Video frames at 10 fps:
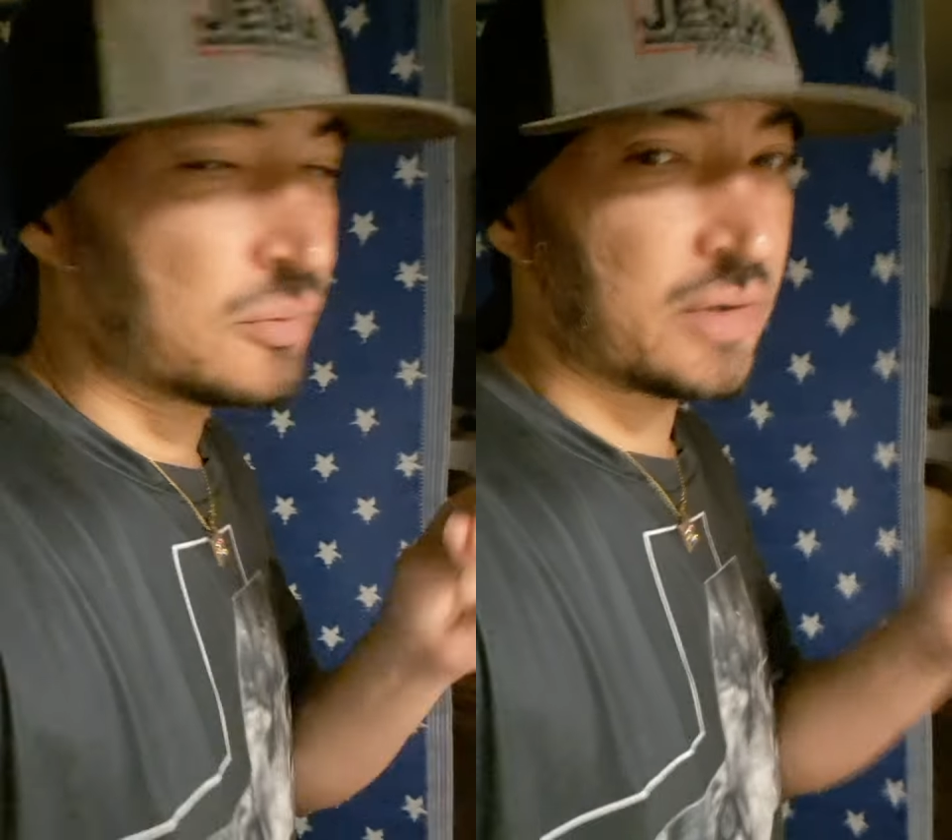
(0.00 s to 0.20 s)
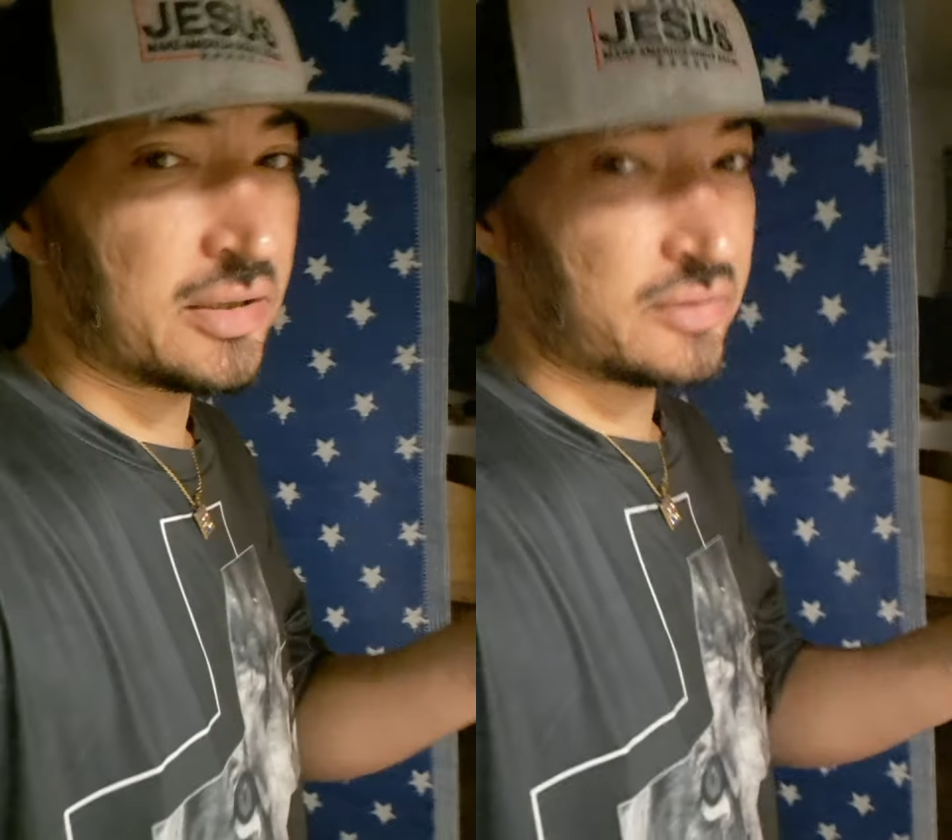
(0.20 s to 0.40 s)

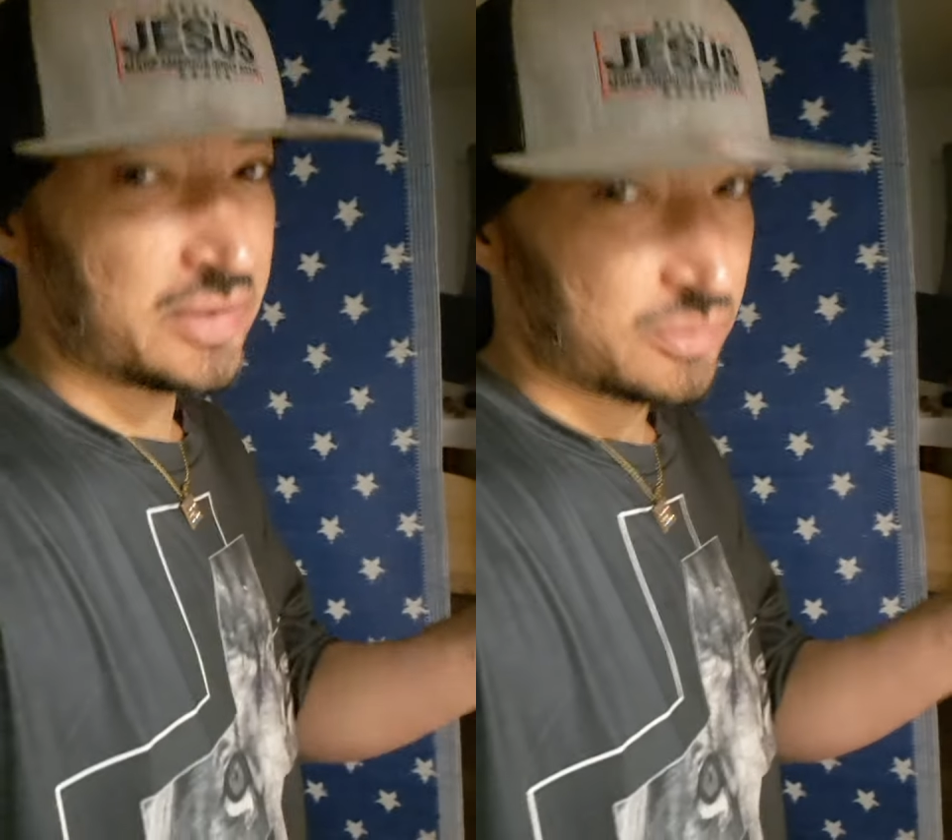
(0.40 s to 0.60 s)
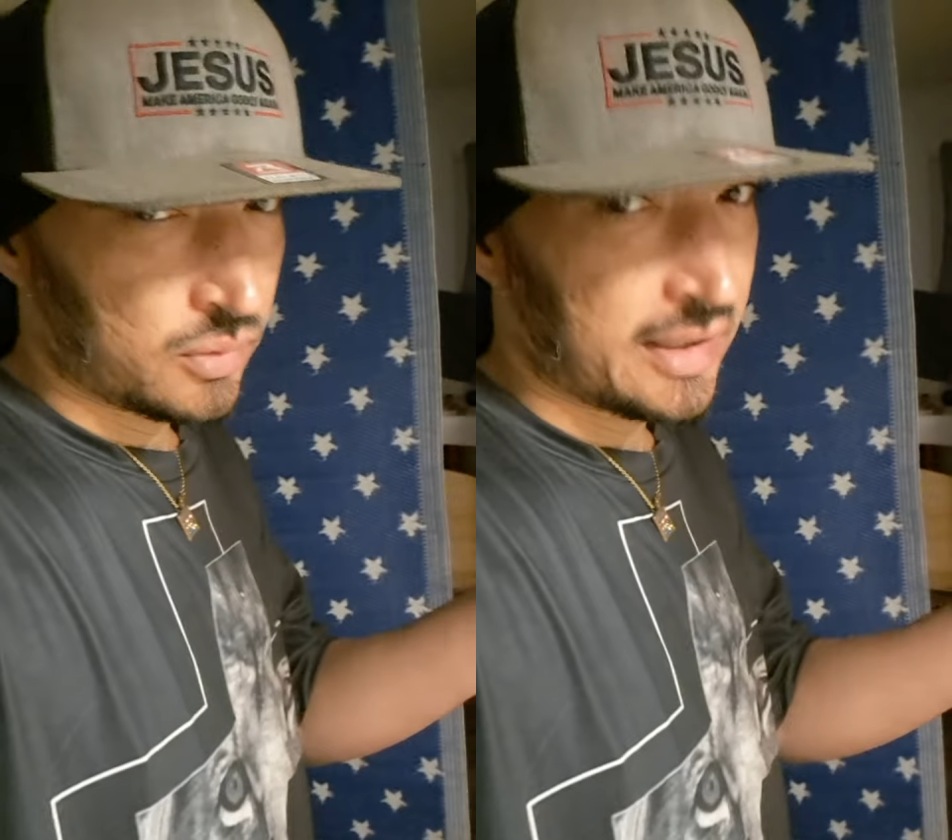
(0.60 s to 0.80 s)
rather
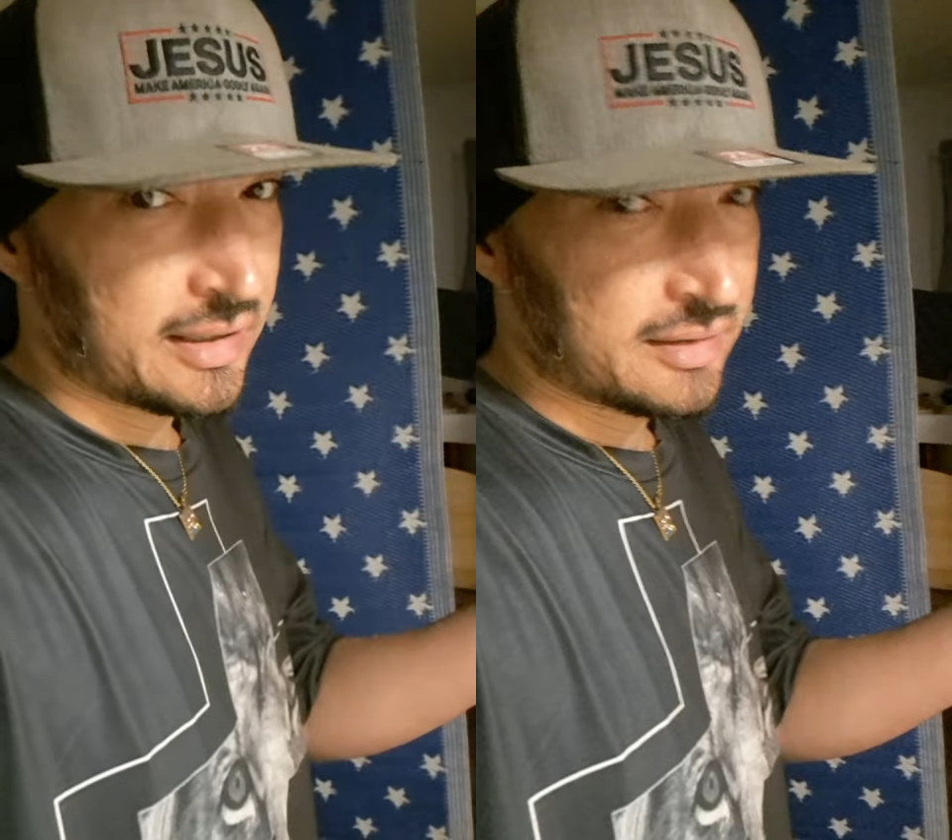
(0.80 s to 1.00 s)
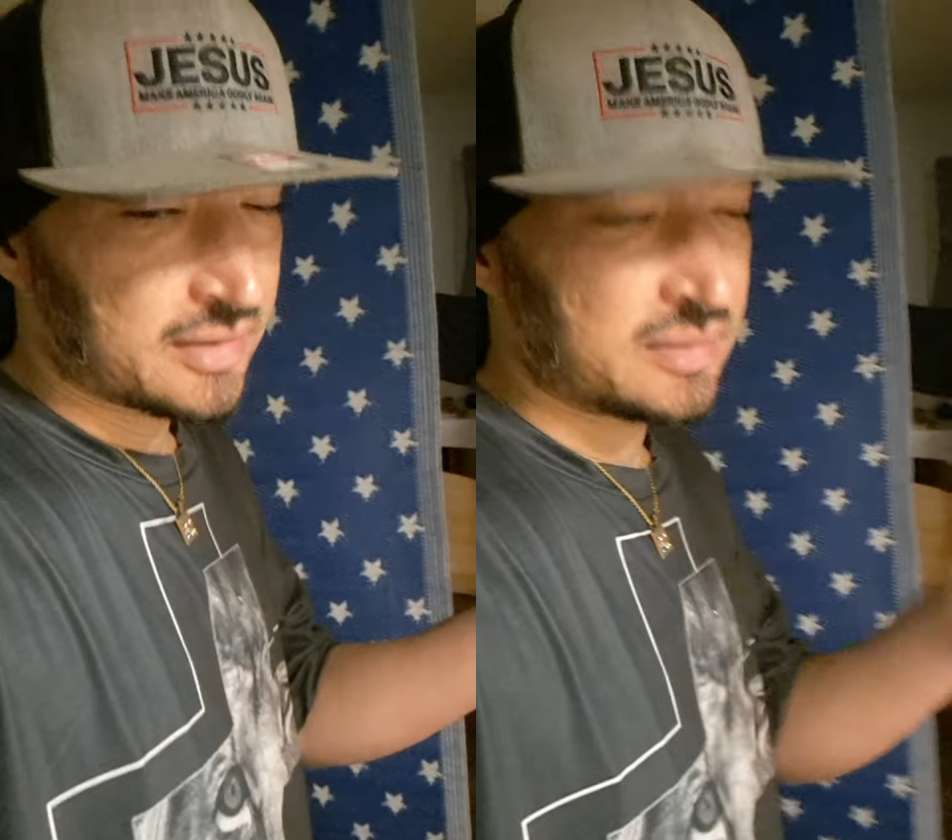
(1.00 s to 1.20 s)
than
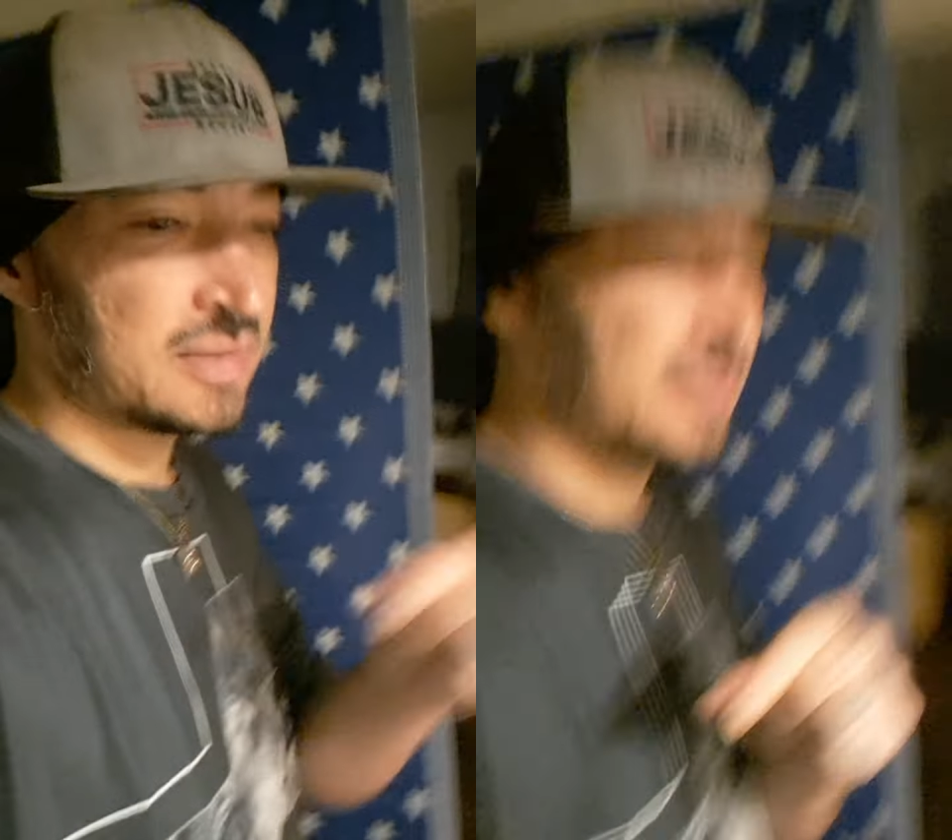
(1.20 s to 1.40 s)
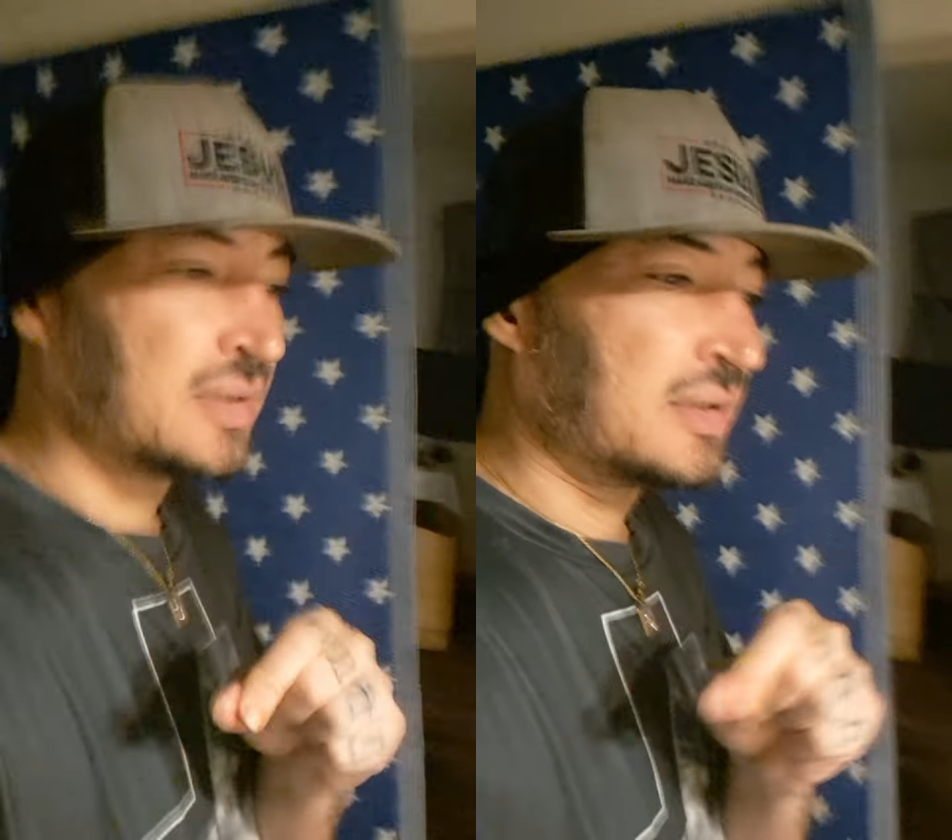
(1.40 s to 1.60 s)
wrath.
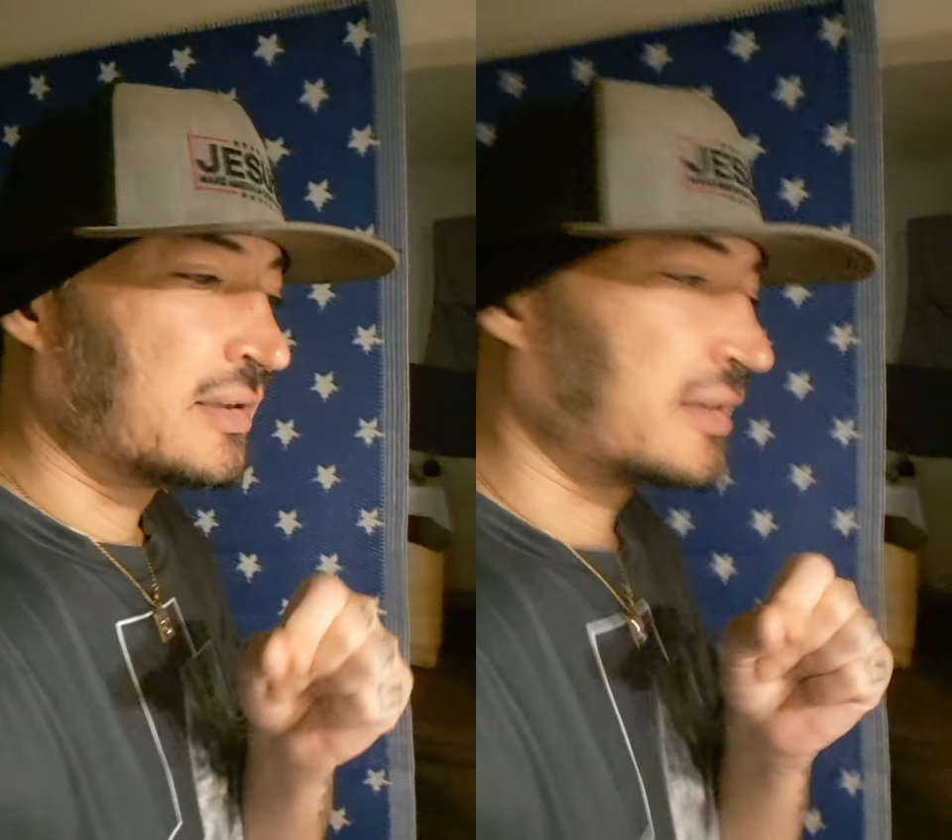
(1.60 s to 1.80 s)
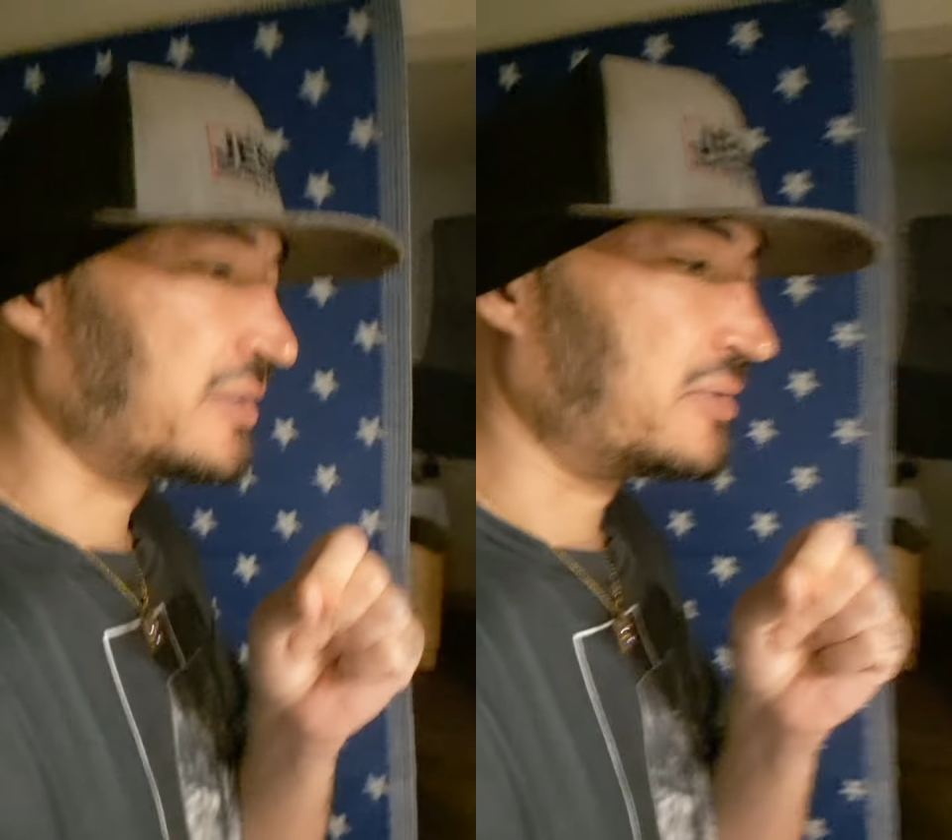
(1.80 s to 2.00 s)

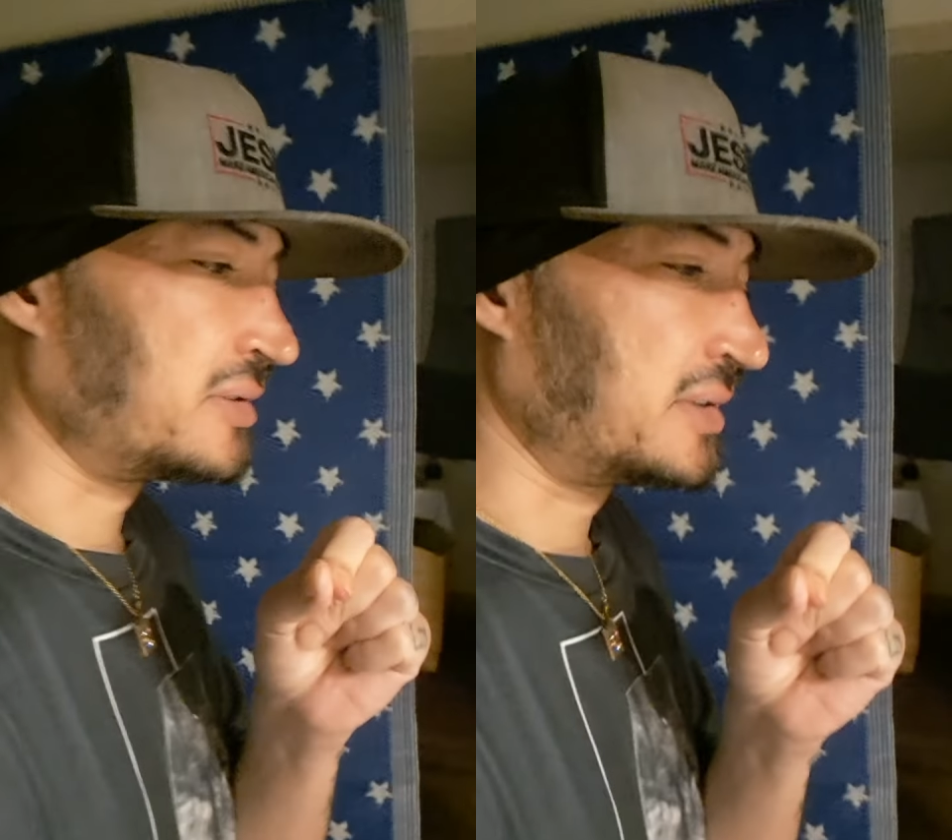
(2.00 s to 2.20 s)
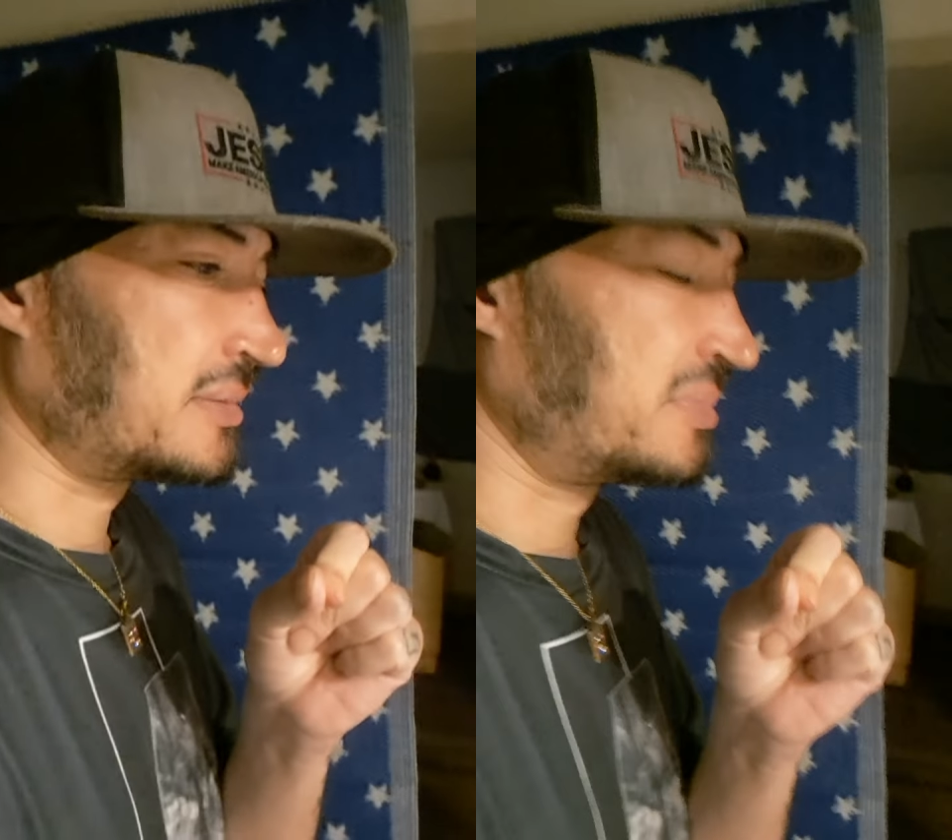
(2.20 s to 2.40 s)
And you
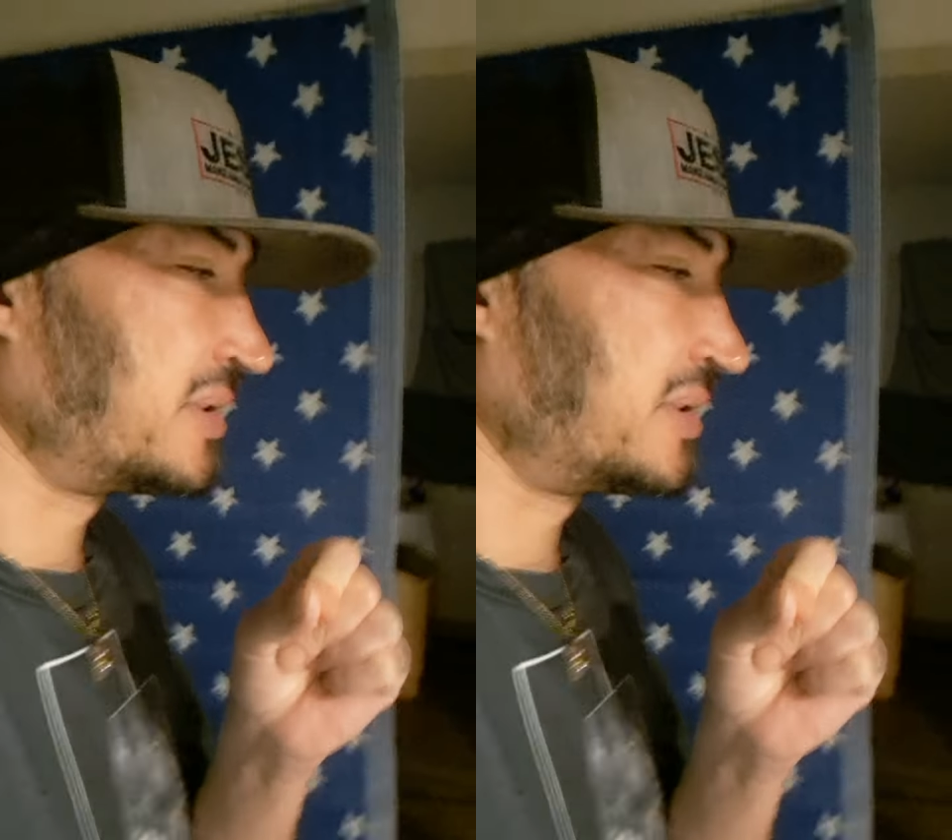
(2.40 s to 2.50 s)
need to